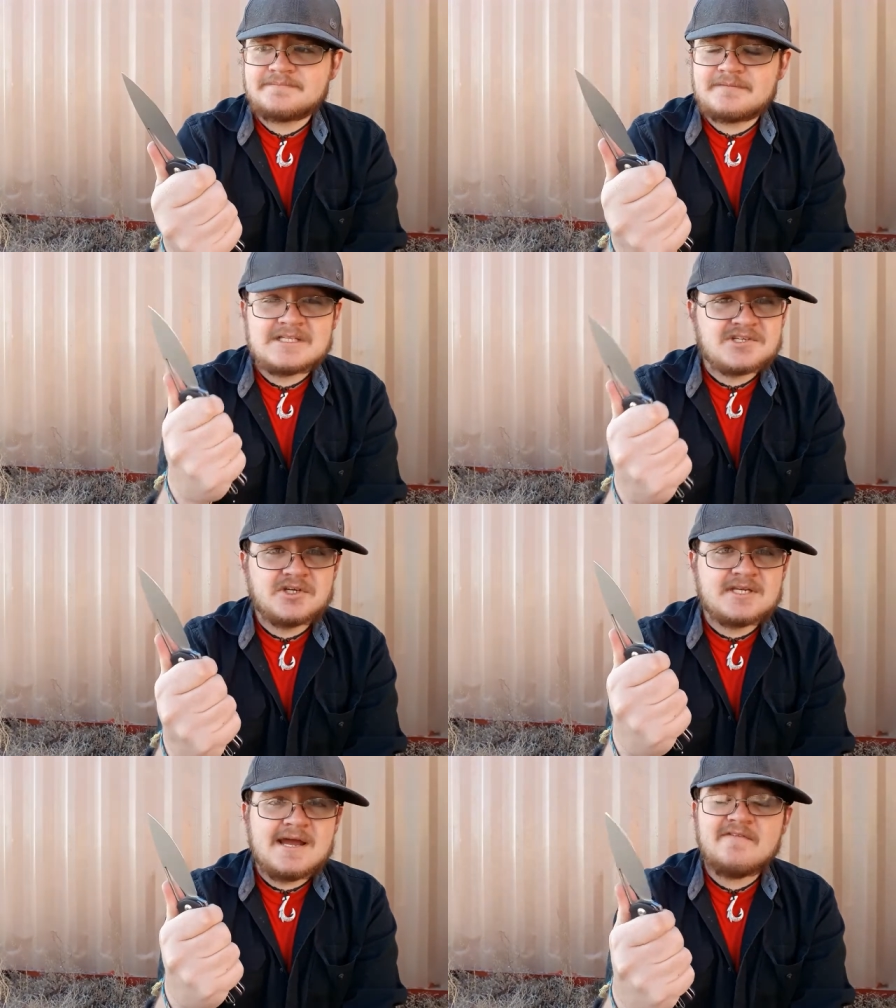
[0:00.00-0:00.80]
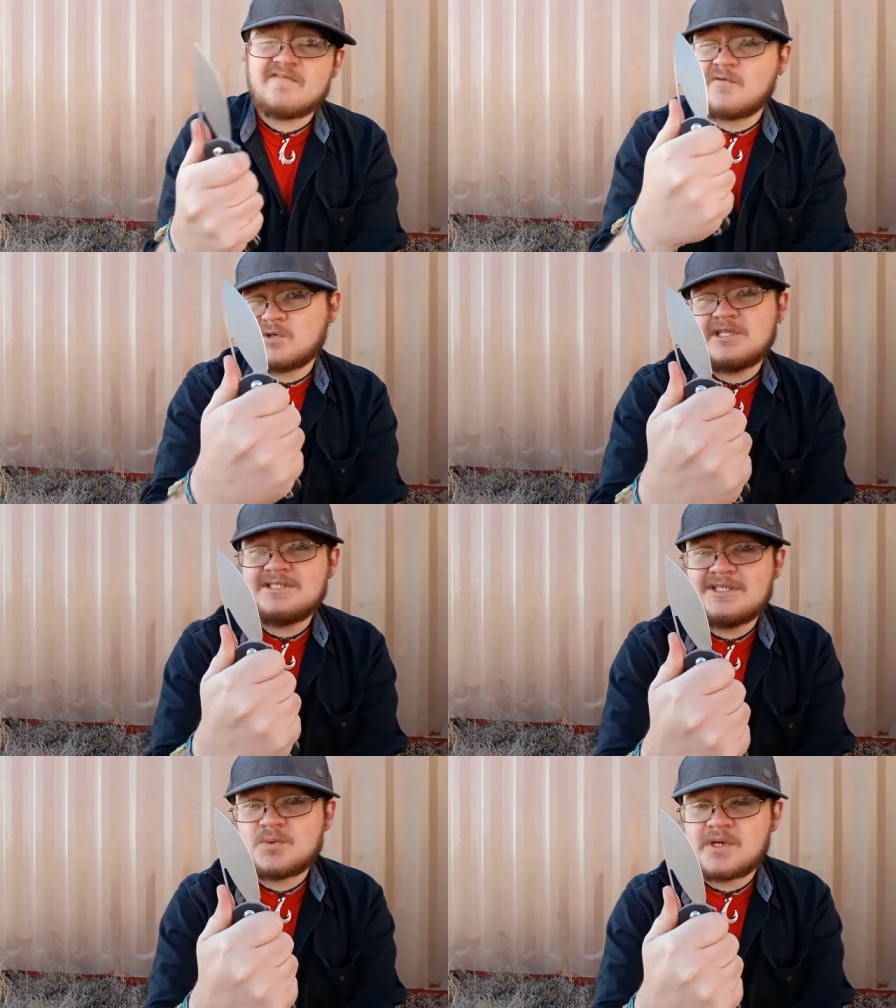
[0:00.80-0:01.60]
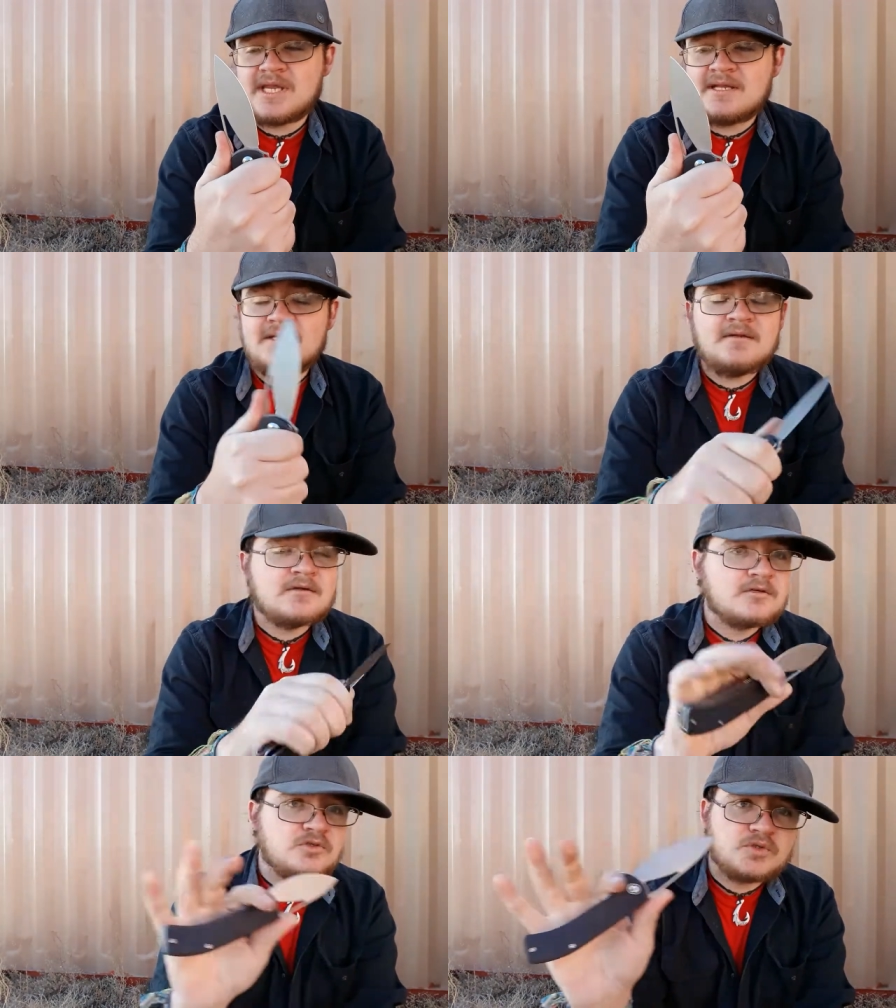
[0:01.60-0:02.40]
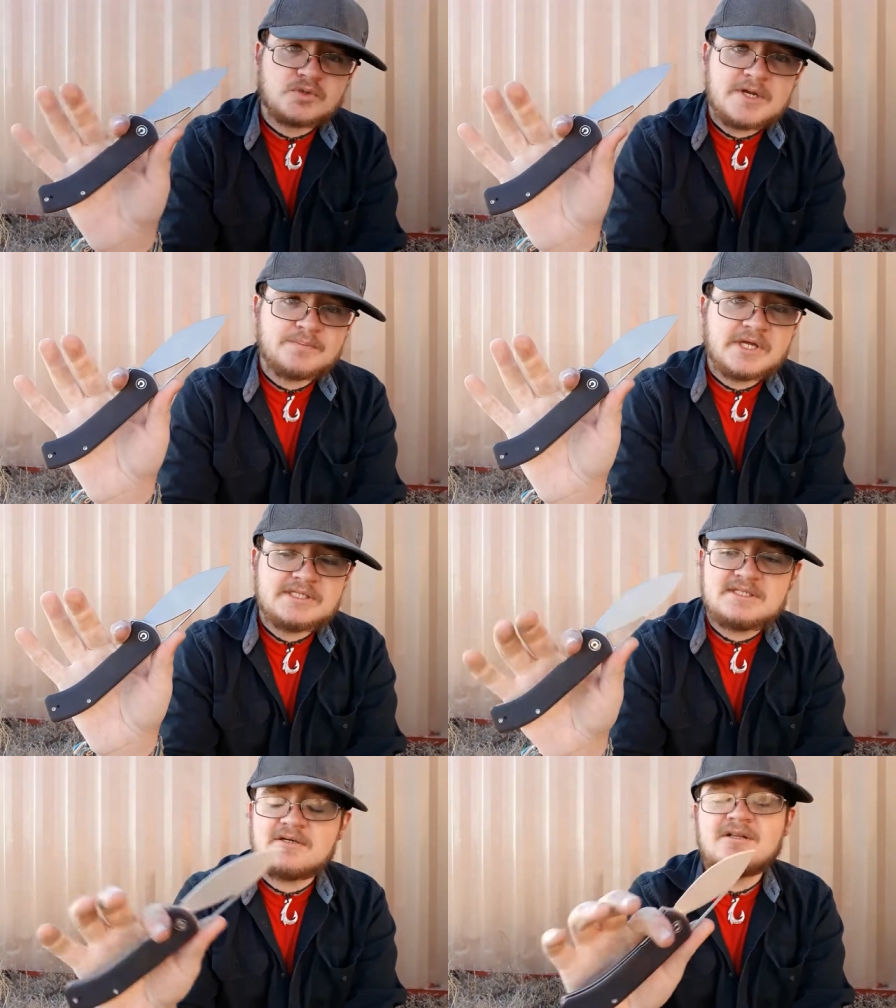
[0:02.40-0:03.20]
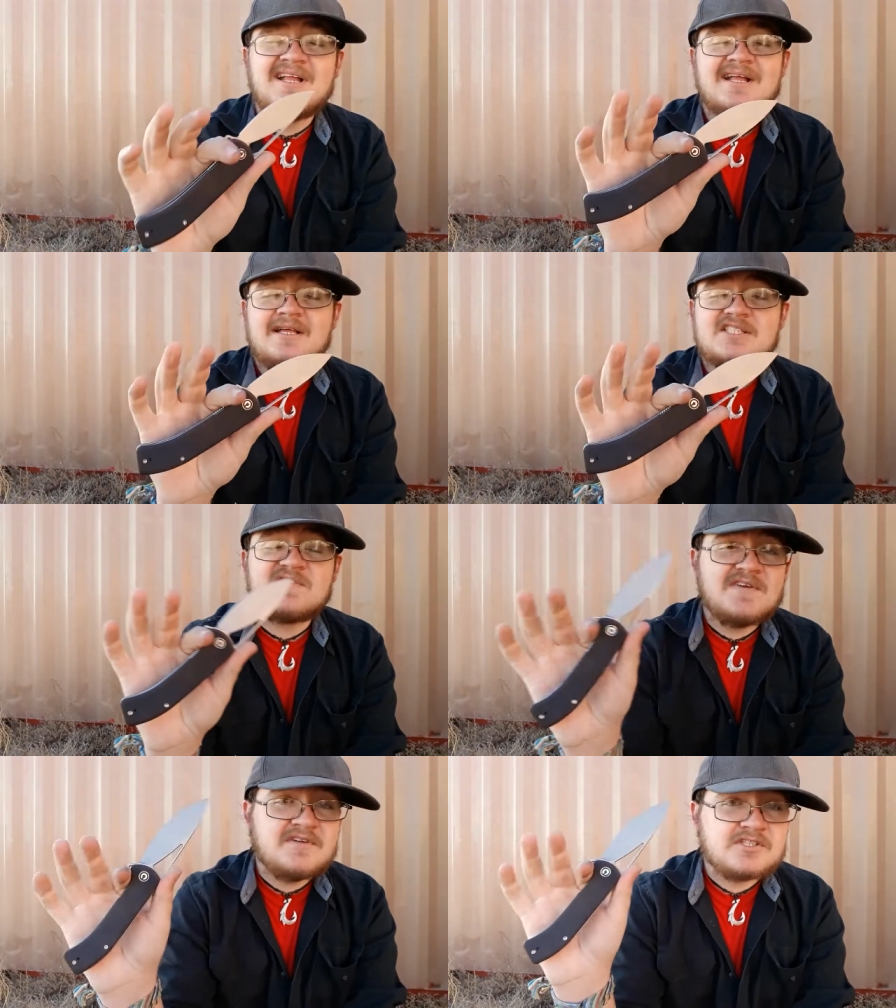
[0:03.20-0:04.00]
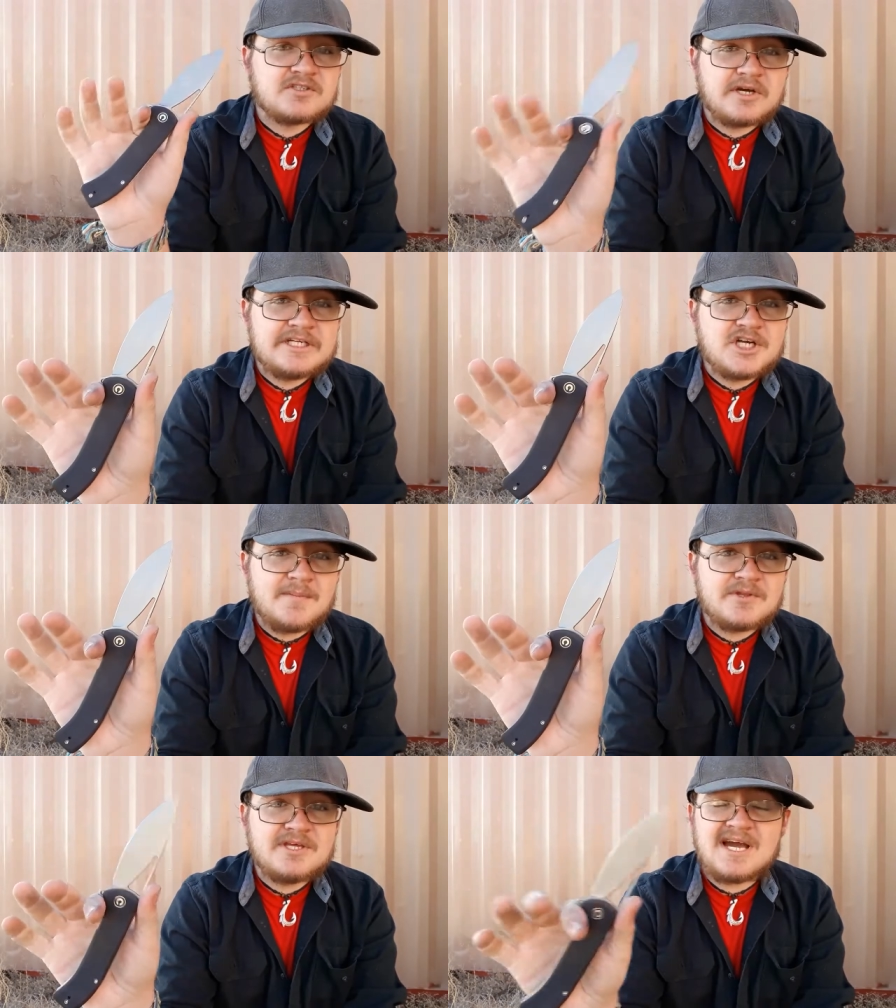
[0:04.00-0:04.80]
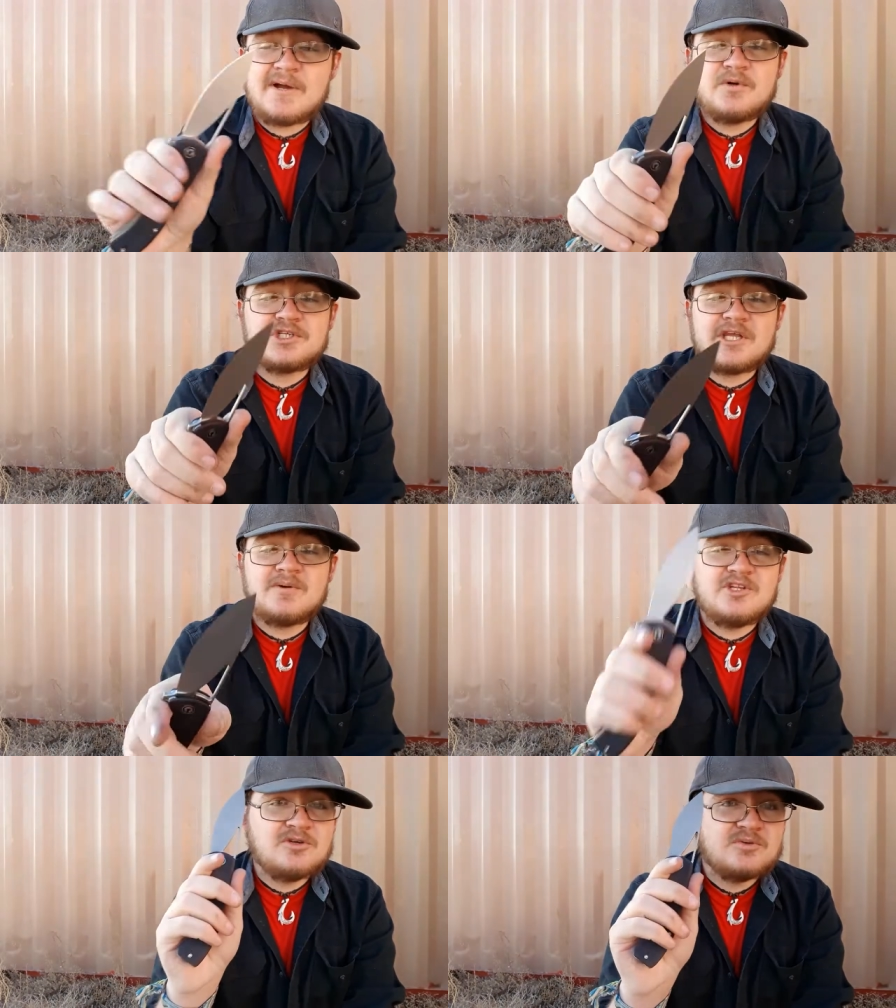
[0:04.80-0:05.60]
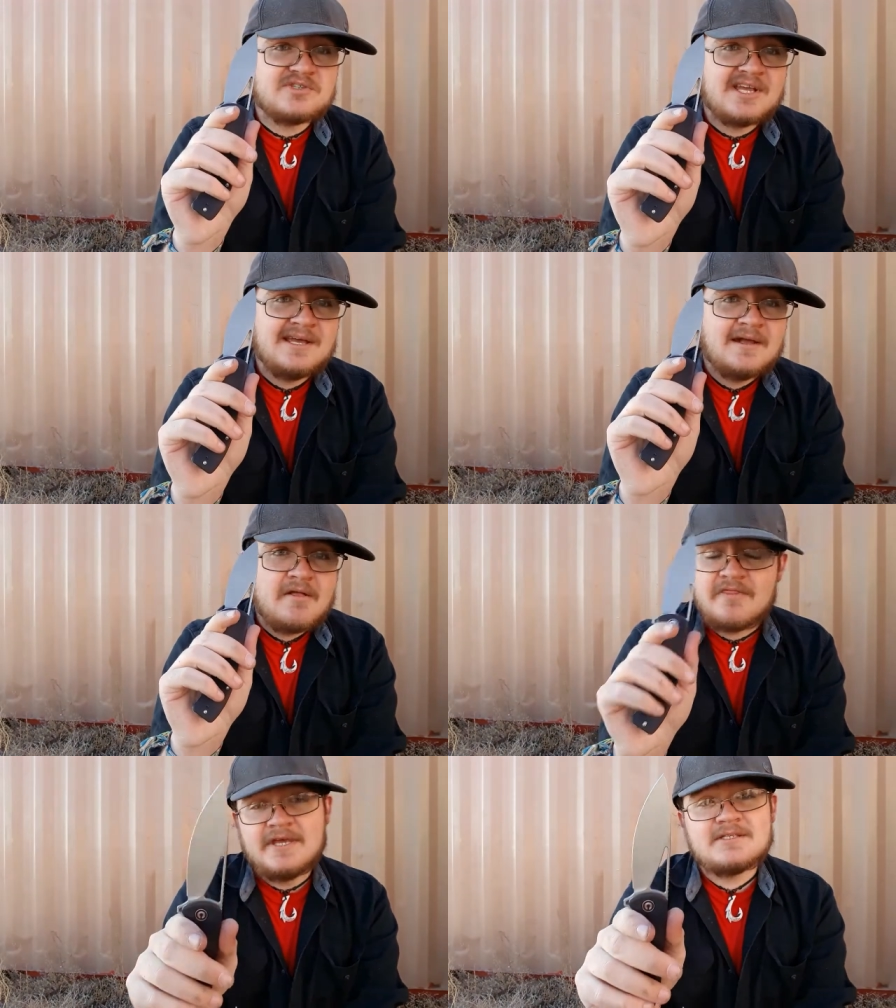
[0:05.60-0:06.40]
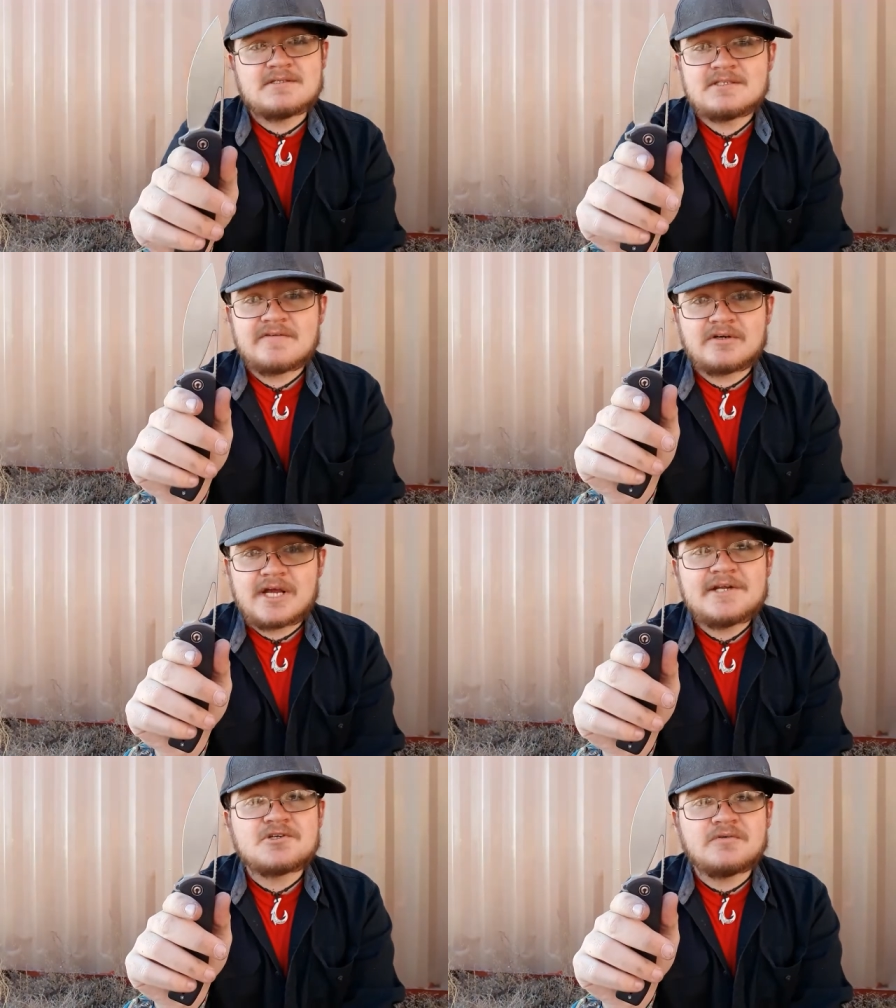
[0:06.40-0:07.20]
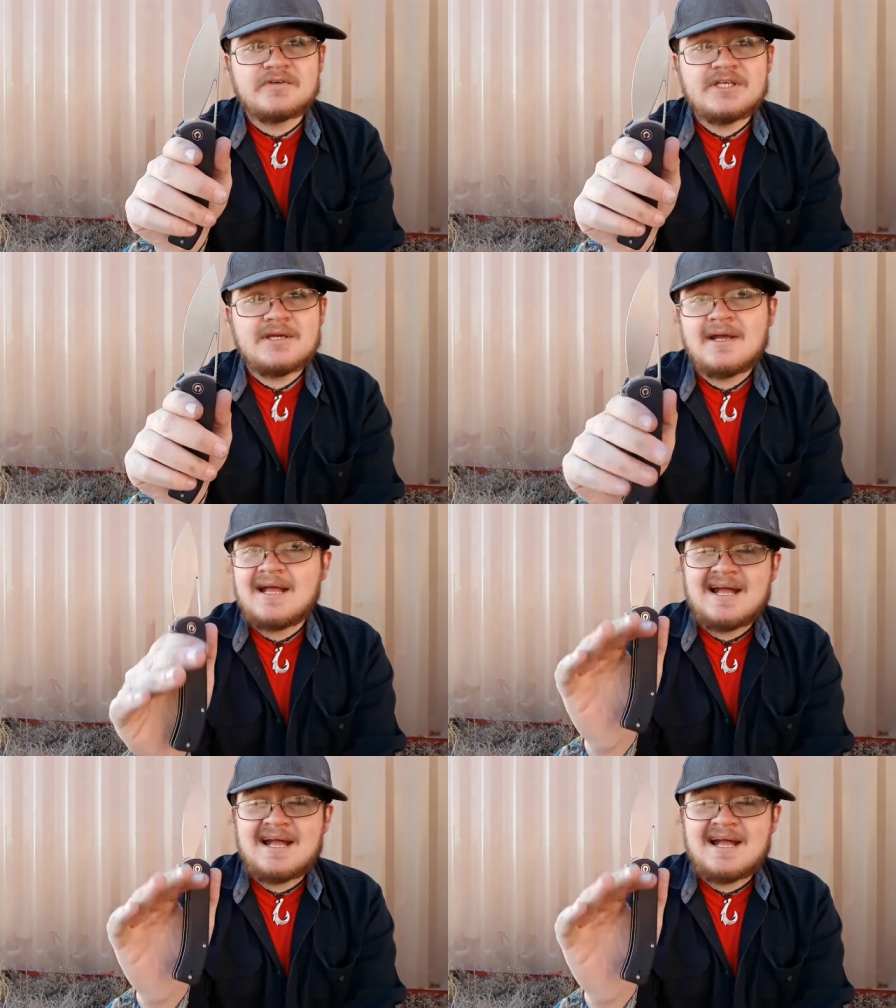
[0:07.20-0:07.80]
It's a good knife, 14C28N, great blade steel. CIVI does a great job with it. I wish they would use this instead of their Nitro V.